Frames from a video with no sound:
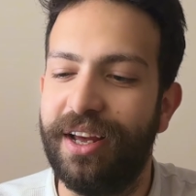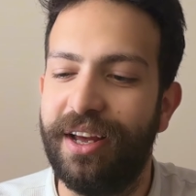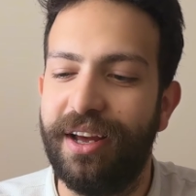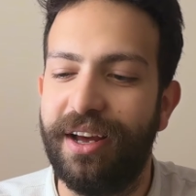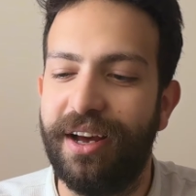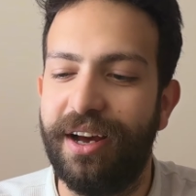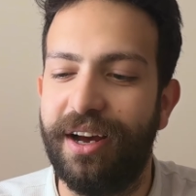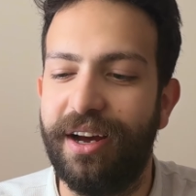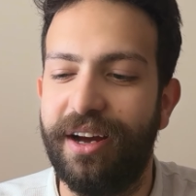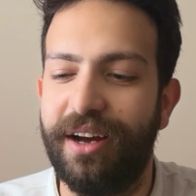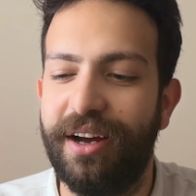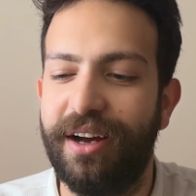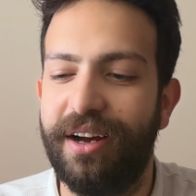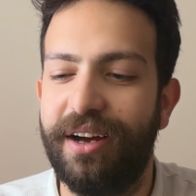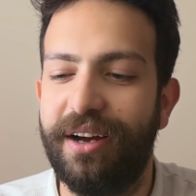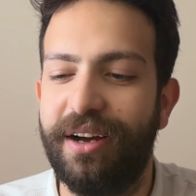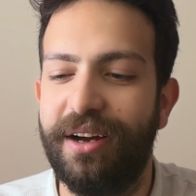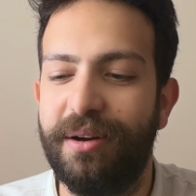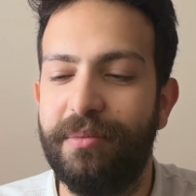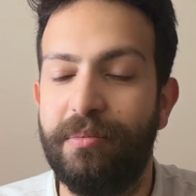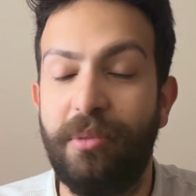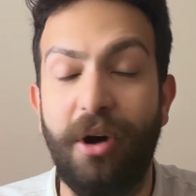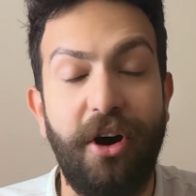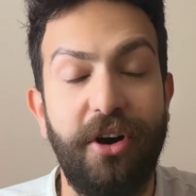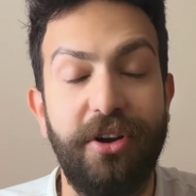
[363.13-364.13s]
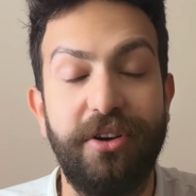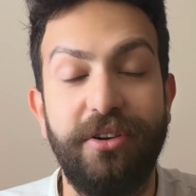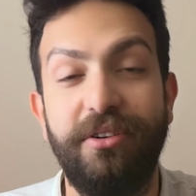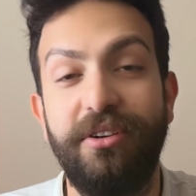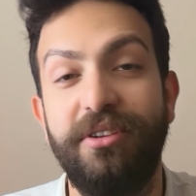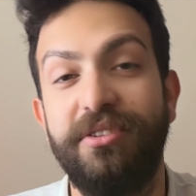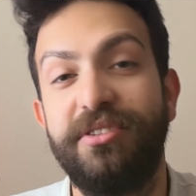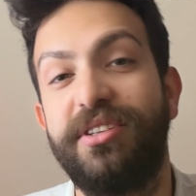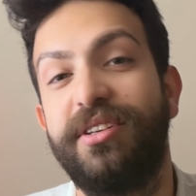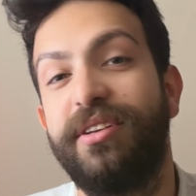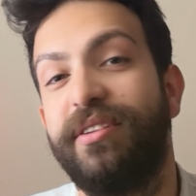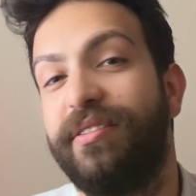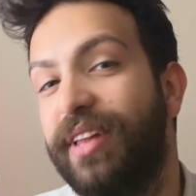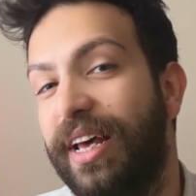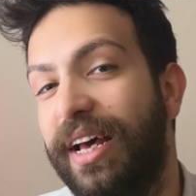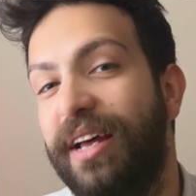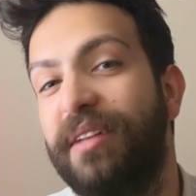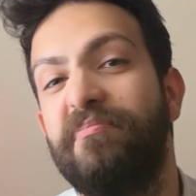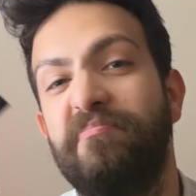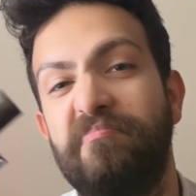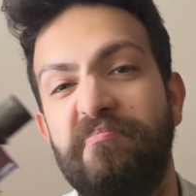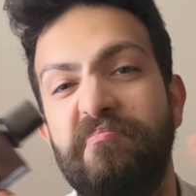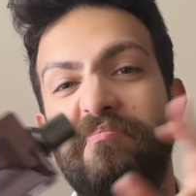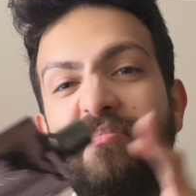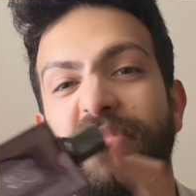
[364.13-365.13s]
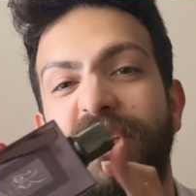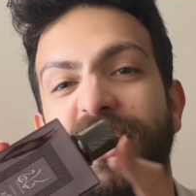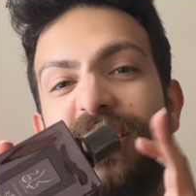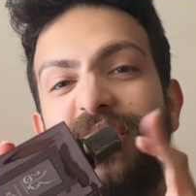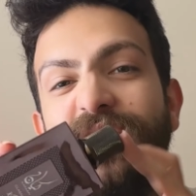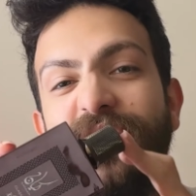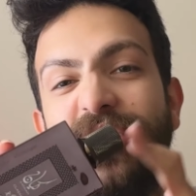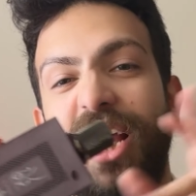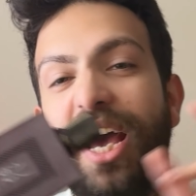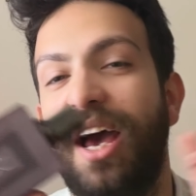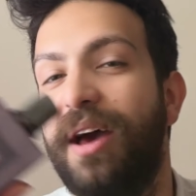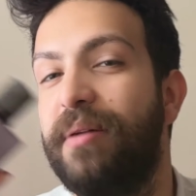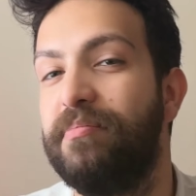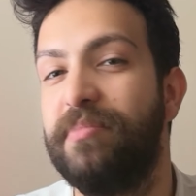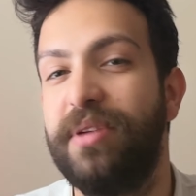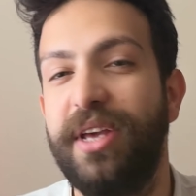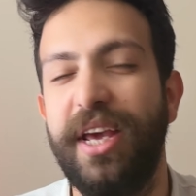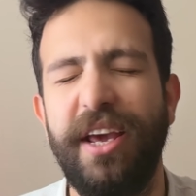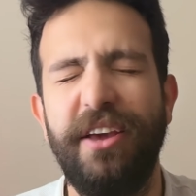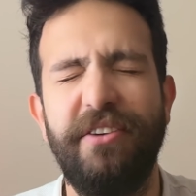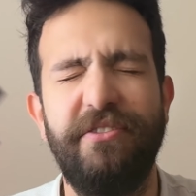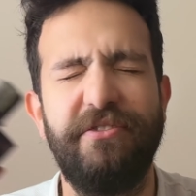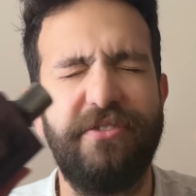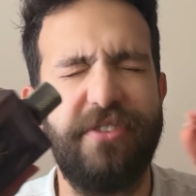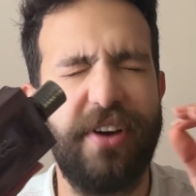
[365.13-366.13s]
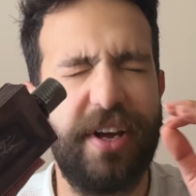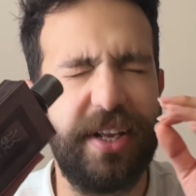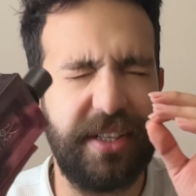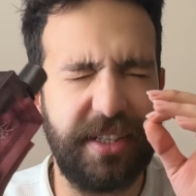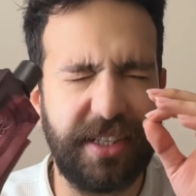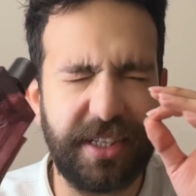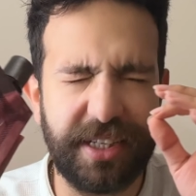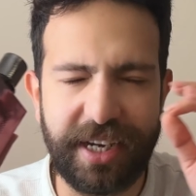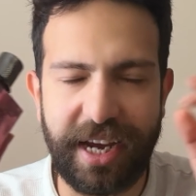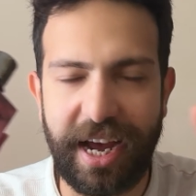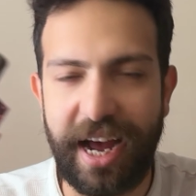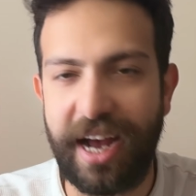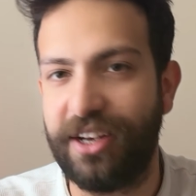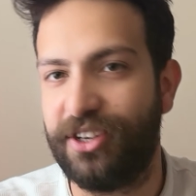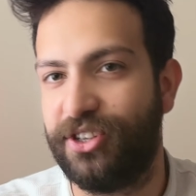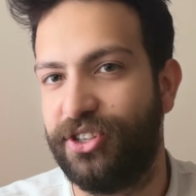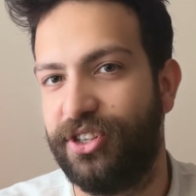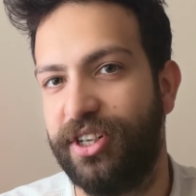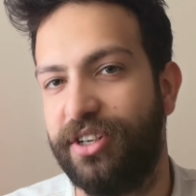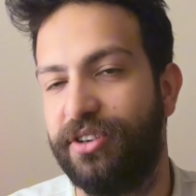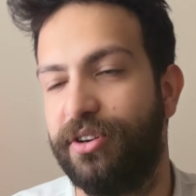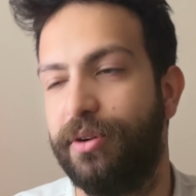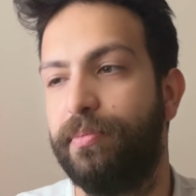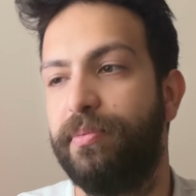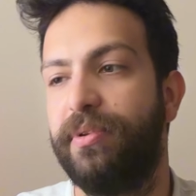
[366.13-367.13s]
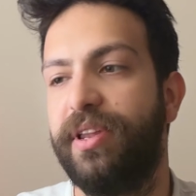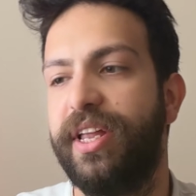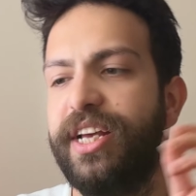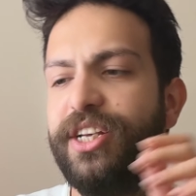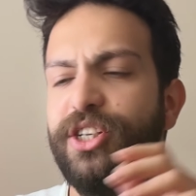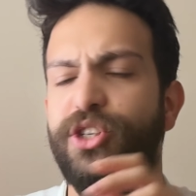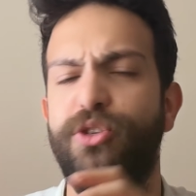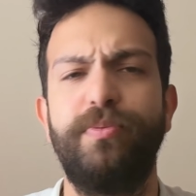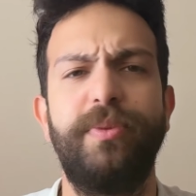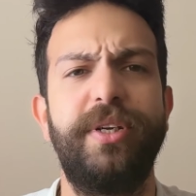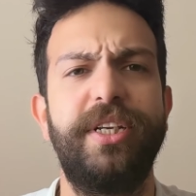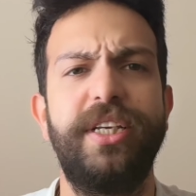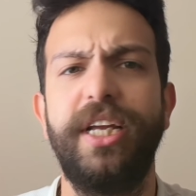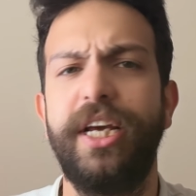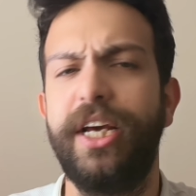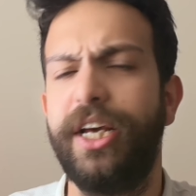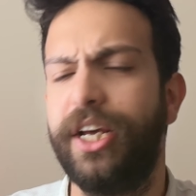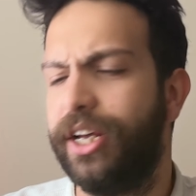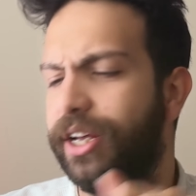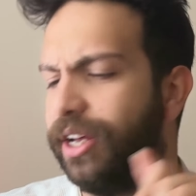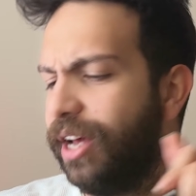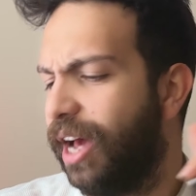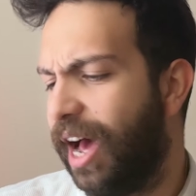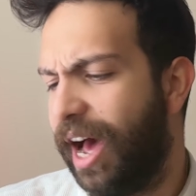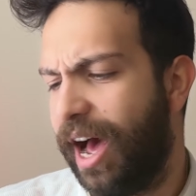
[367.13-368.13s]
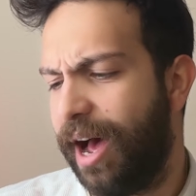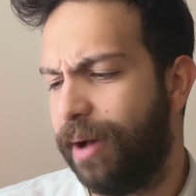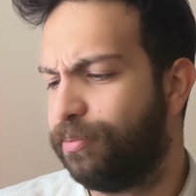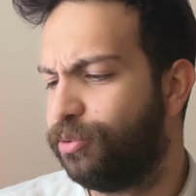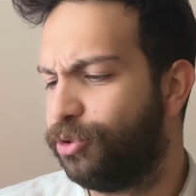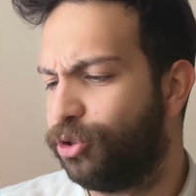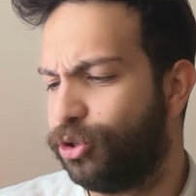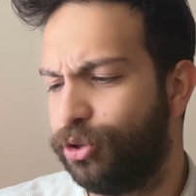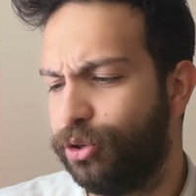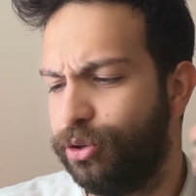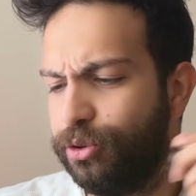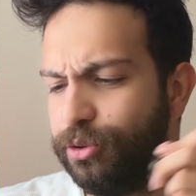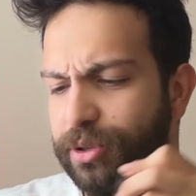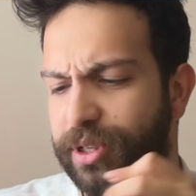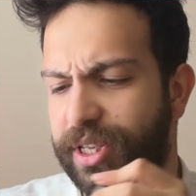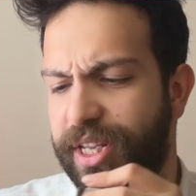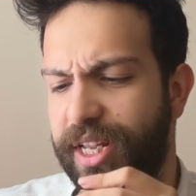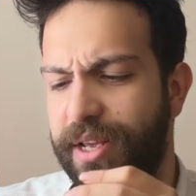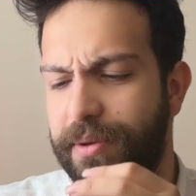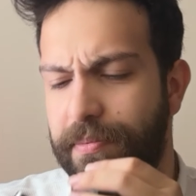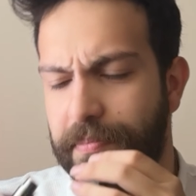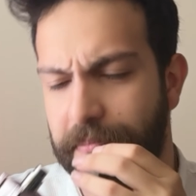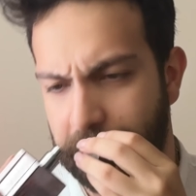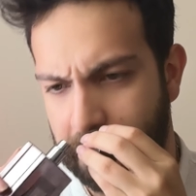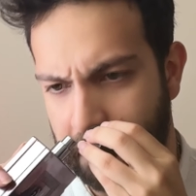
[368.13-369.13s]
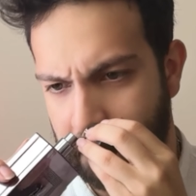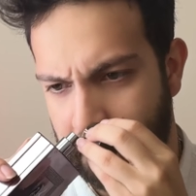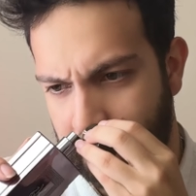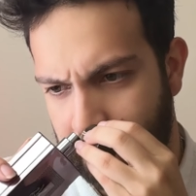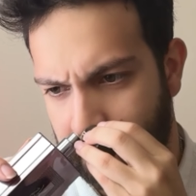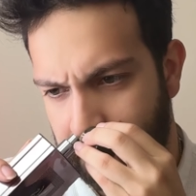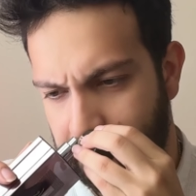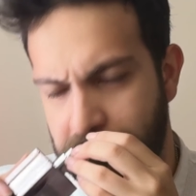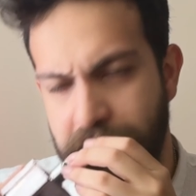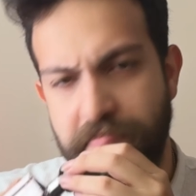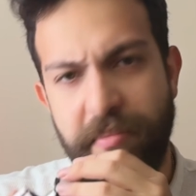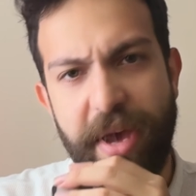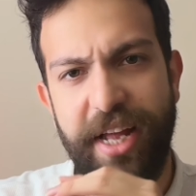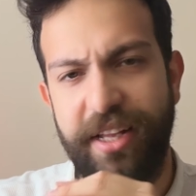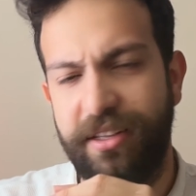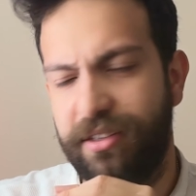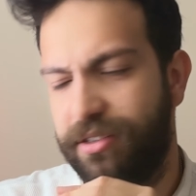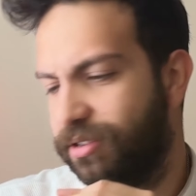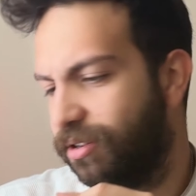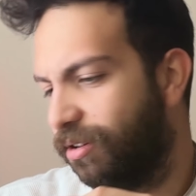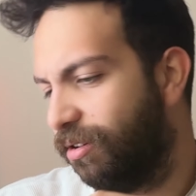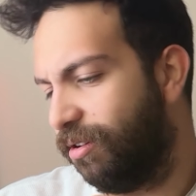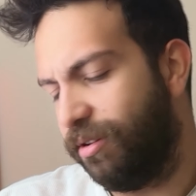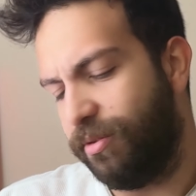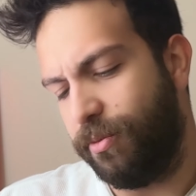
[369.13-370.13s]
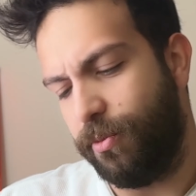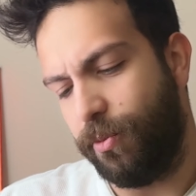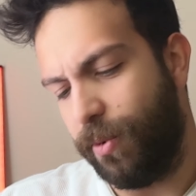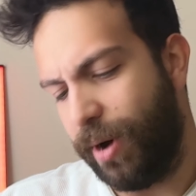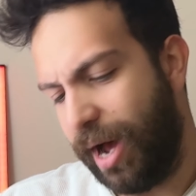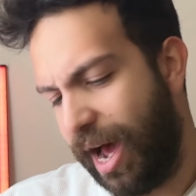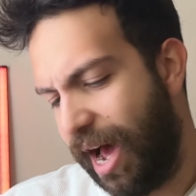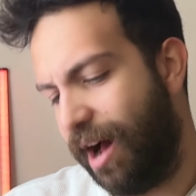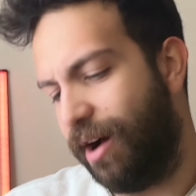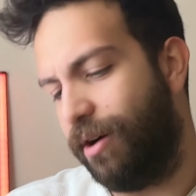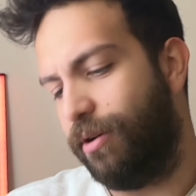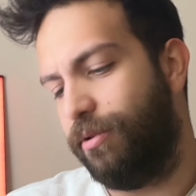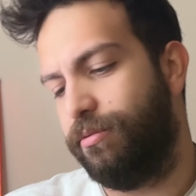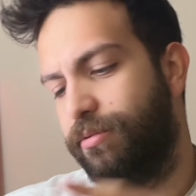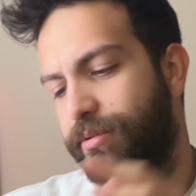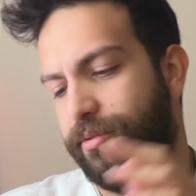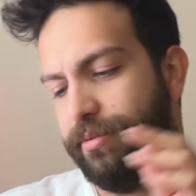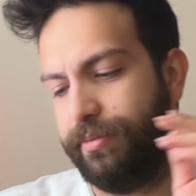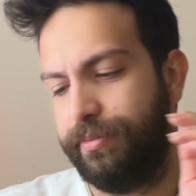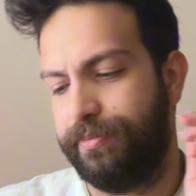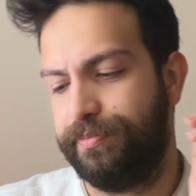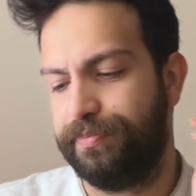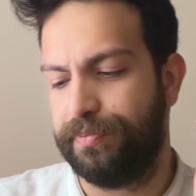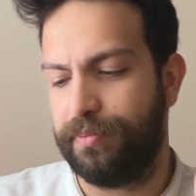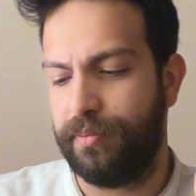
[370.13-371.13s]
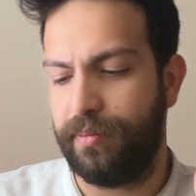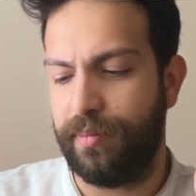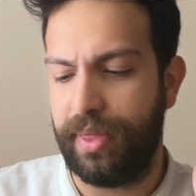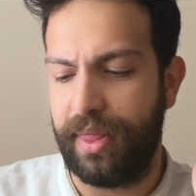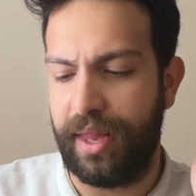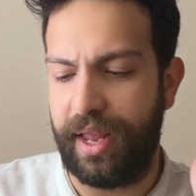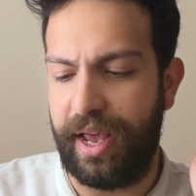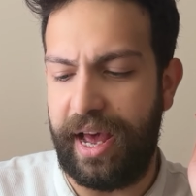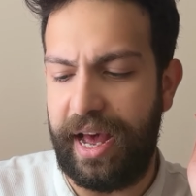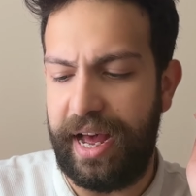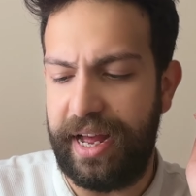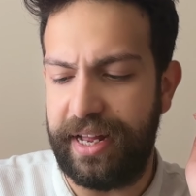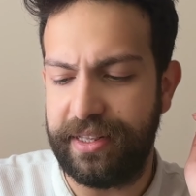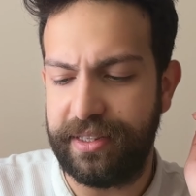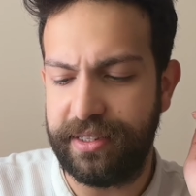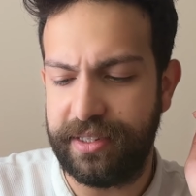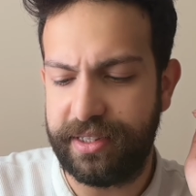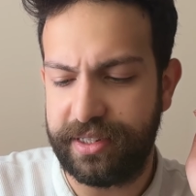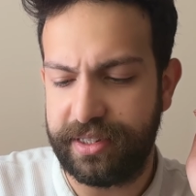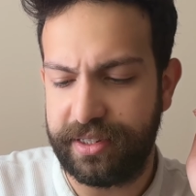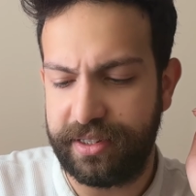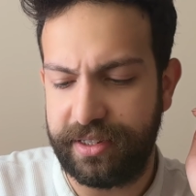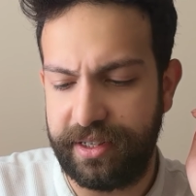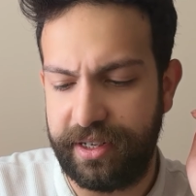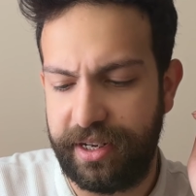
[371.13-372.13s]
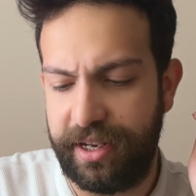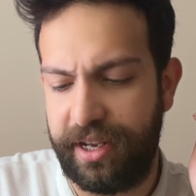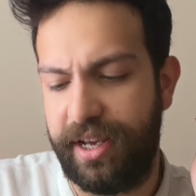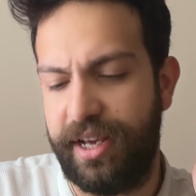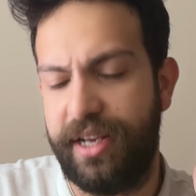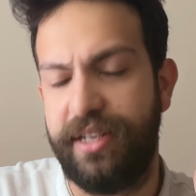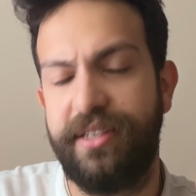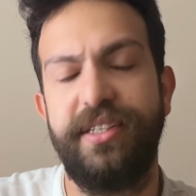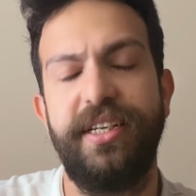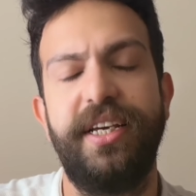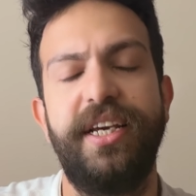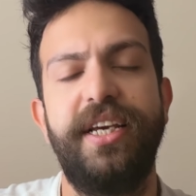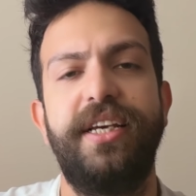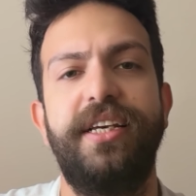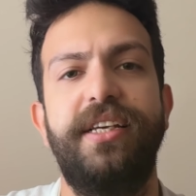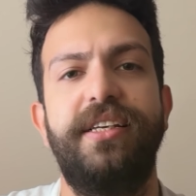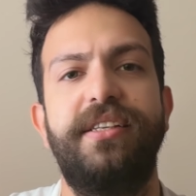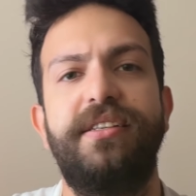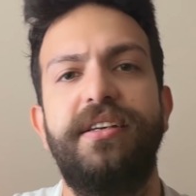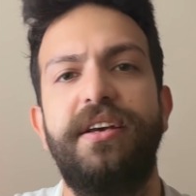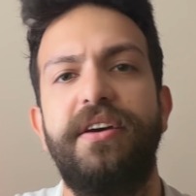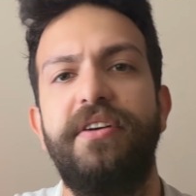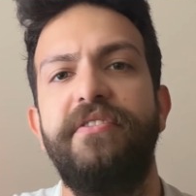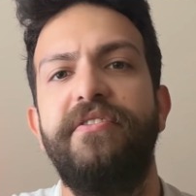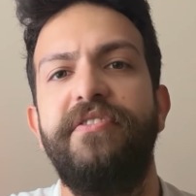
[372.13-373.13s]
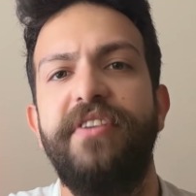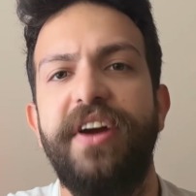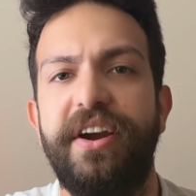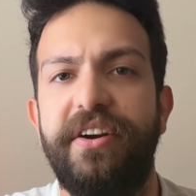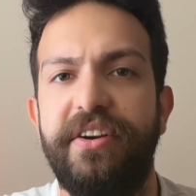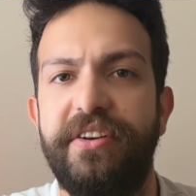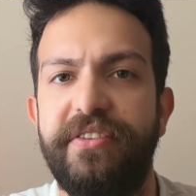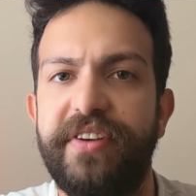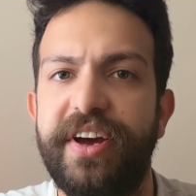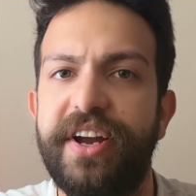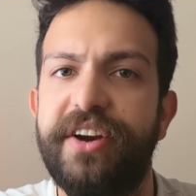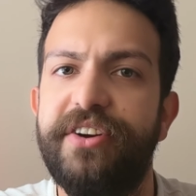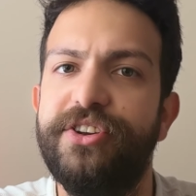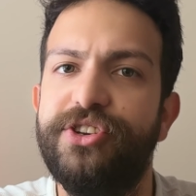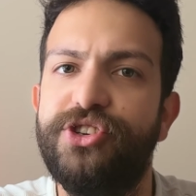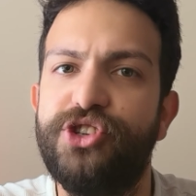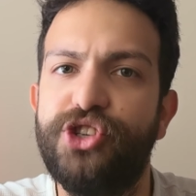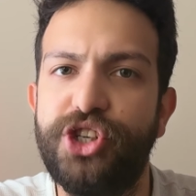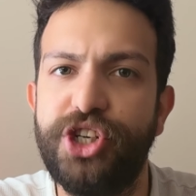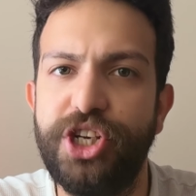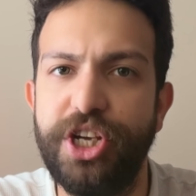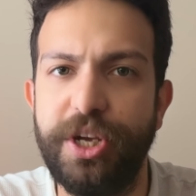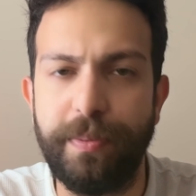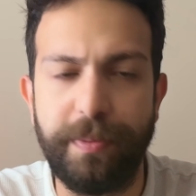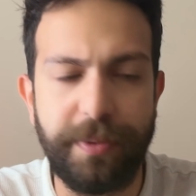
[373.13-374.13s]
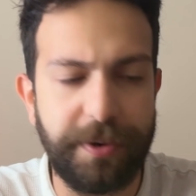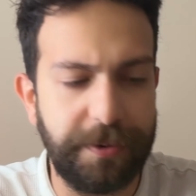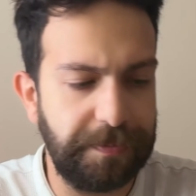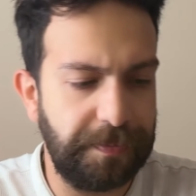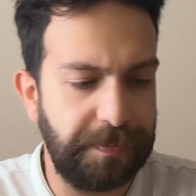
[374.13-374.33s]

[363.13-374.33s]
bottles, then this can be a fantastic replacement. Absolutely mental. Wow. And it is very, very cheap.